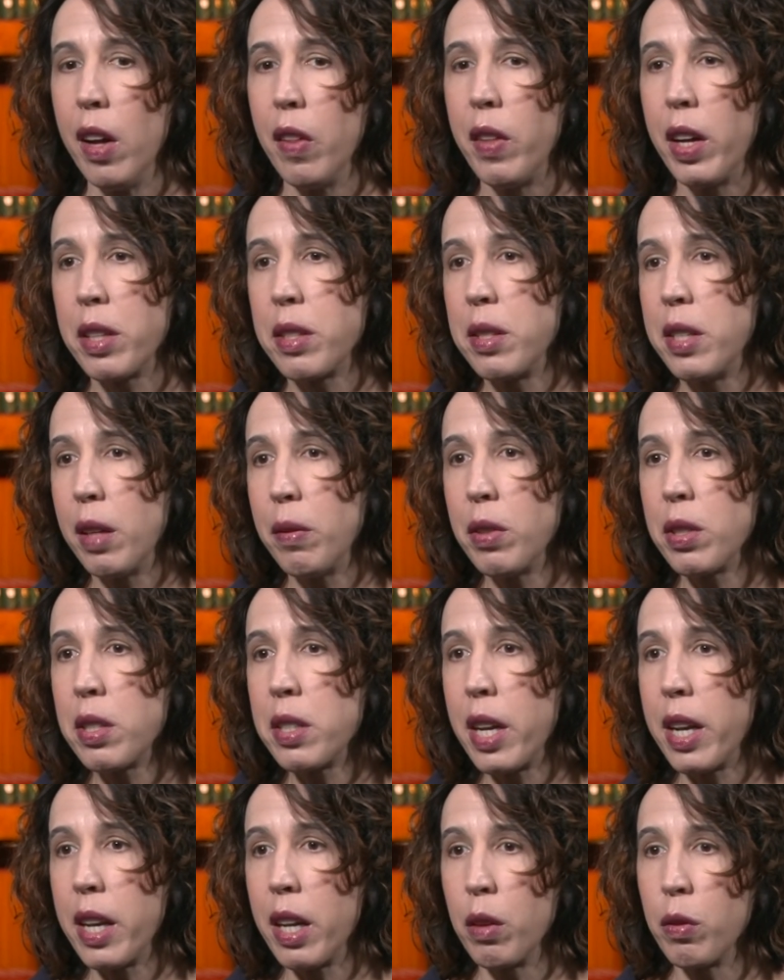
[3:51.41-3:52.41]
That's
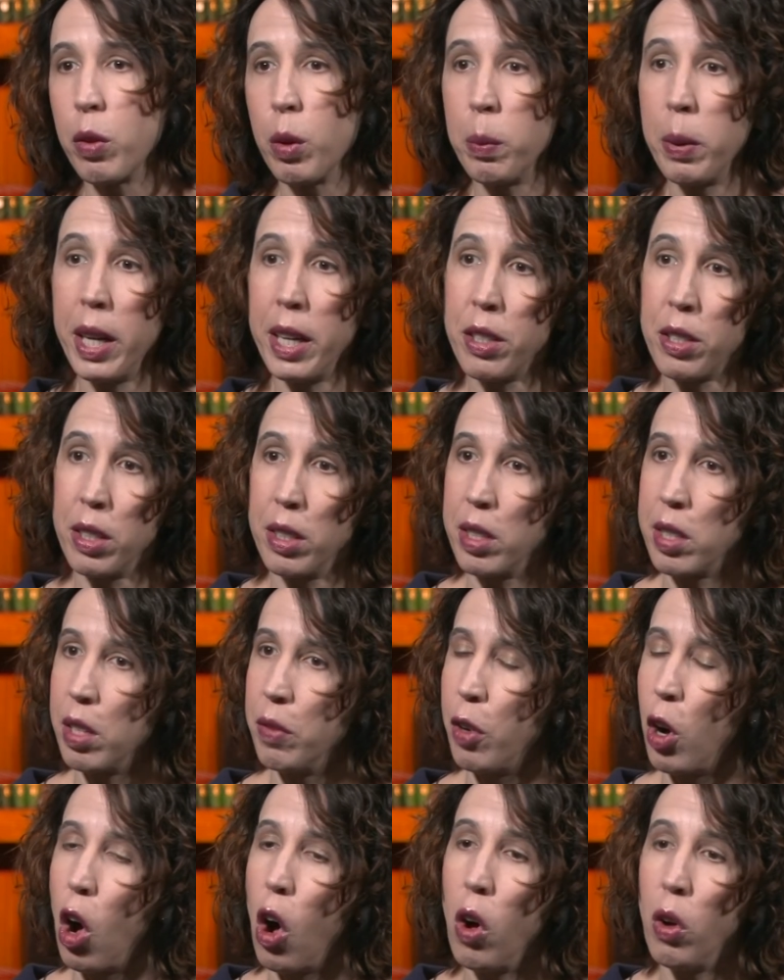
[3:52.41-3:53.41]
devastating for patients
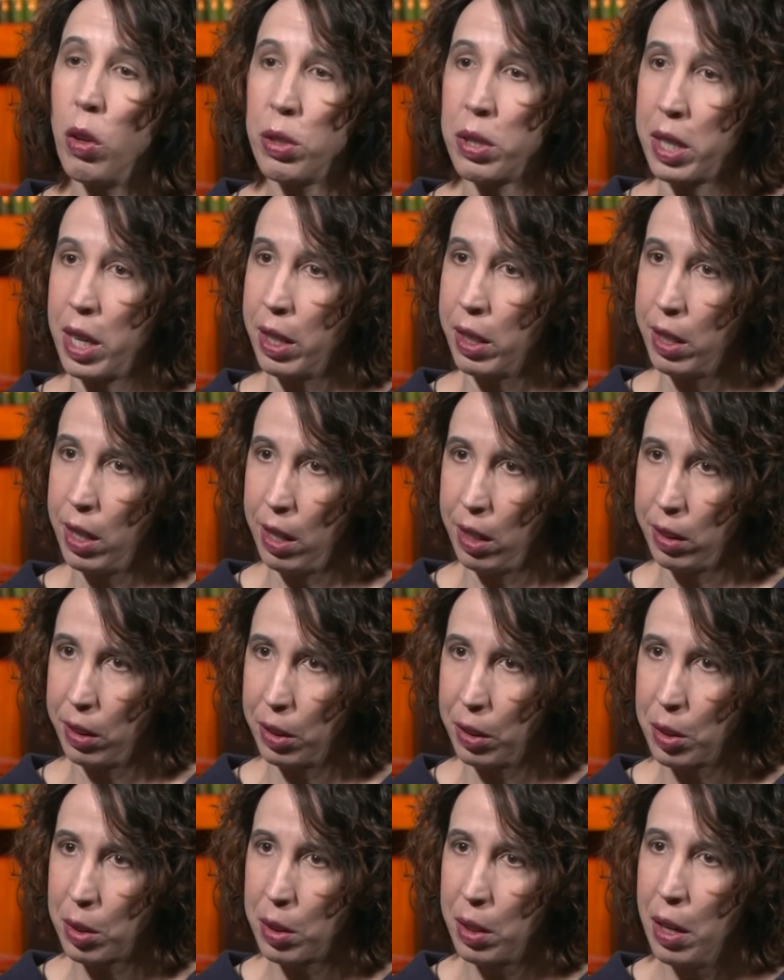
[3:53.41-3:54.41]
of all skin
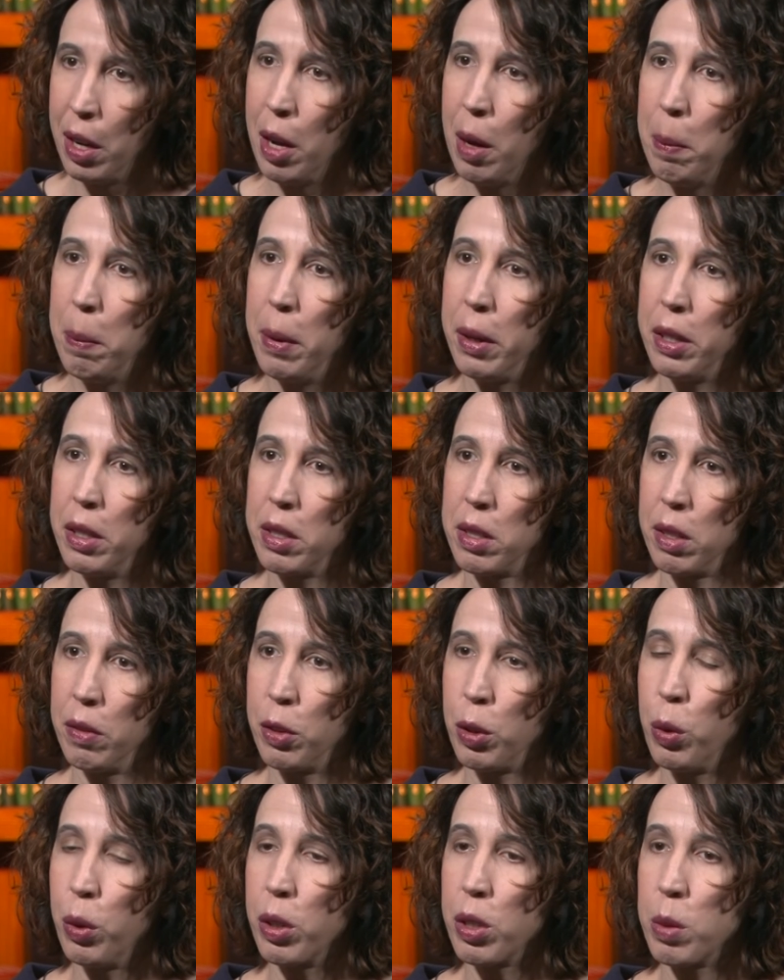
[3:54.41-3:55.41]
colors, but is
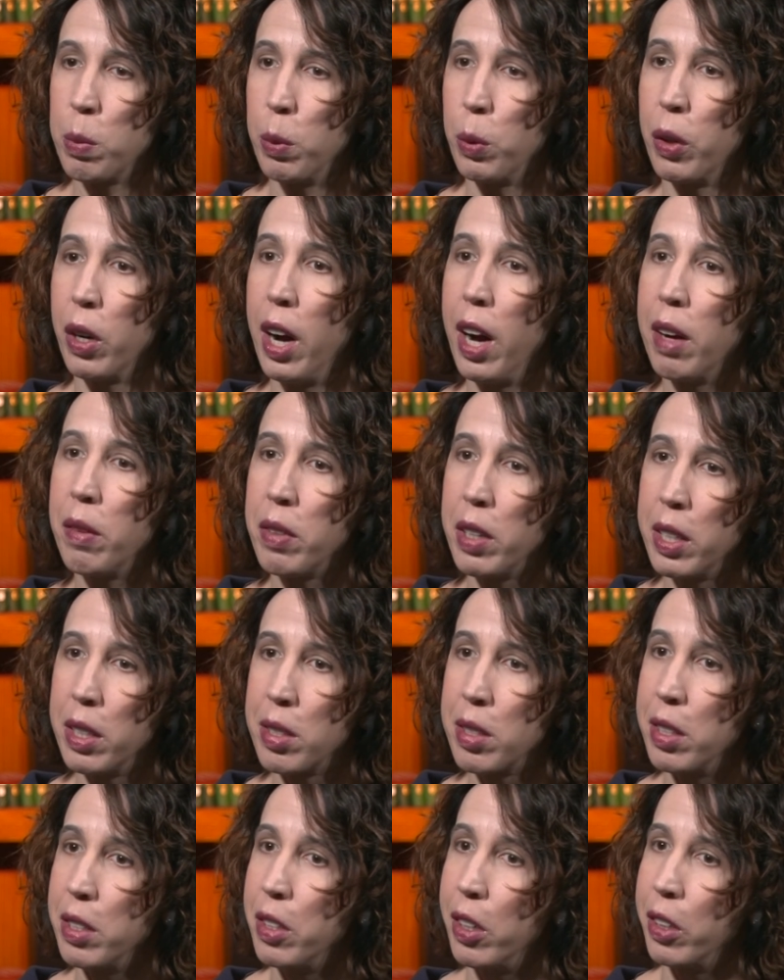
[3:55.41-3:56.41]
of course more
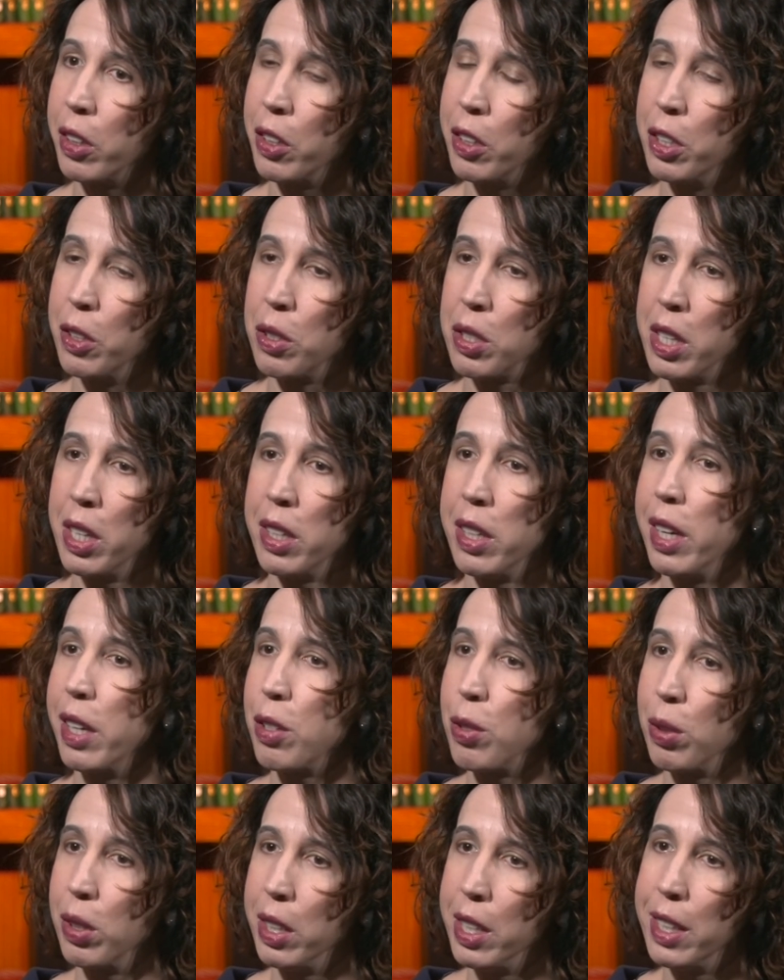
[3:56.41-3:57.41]
obvious the darker your skin
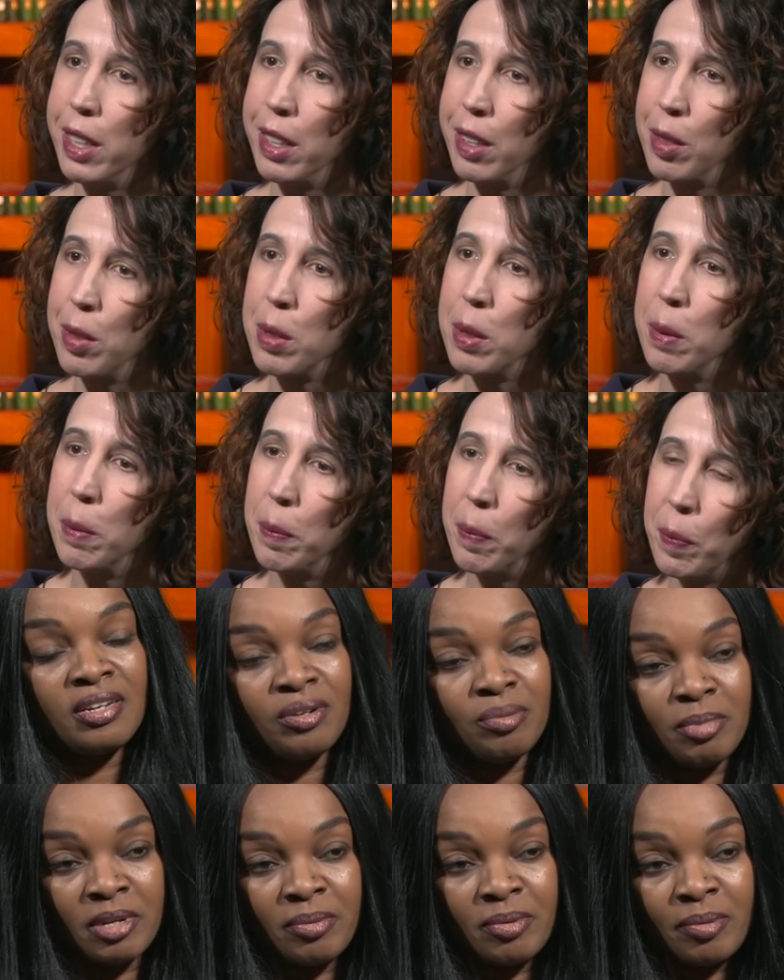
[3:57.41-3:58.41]
naturally is.
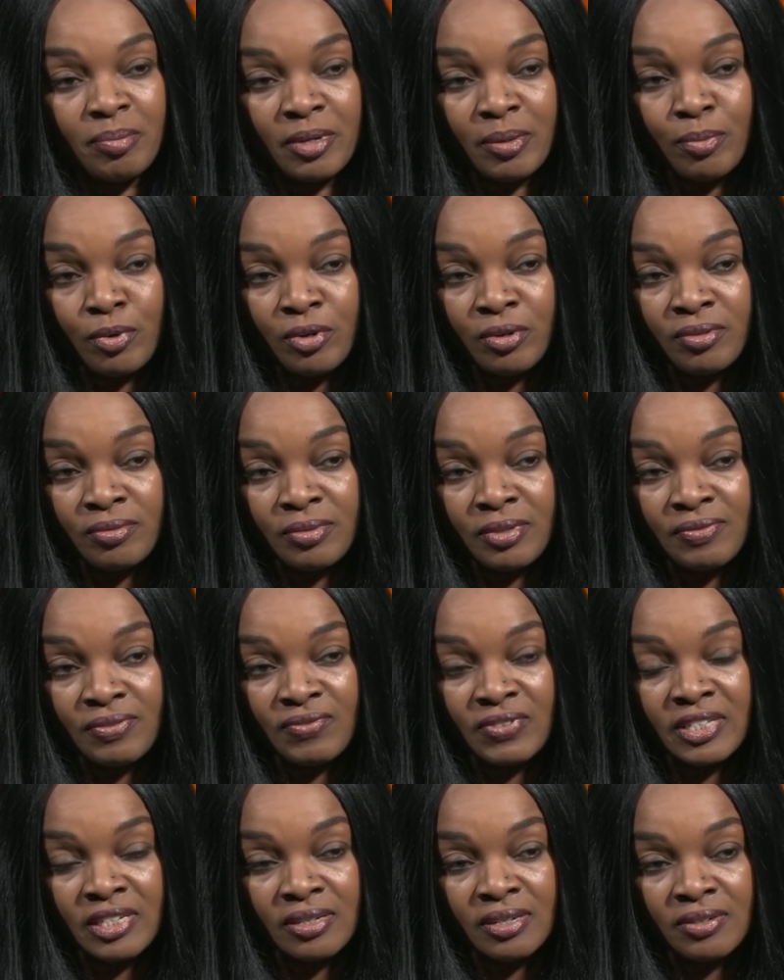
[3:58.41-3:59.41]
Can a baby be born with
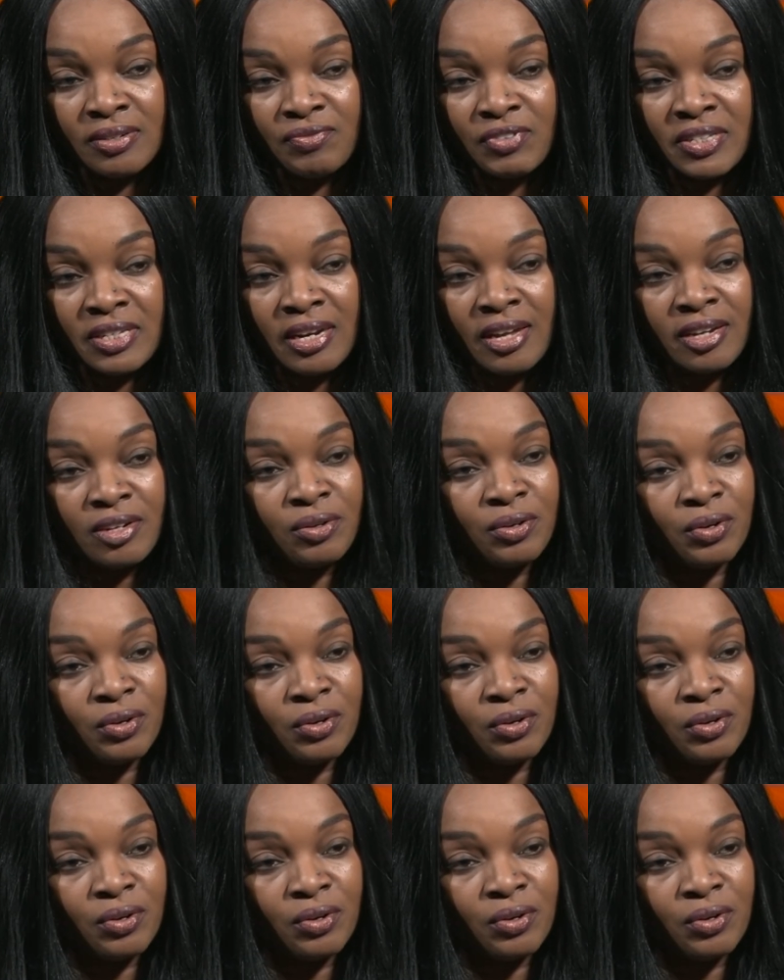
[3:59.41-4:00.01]
vit uh, vitiligo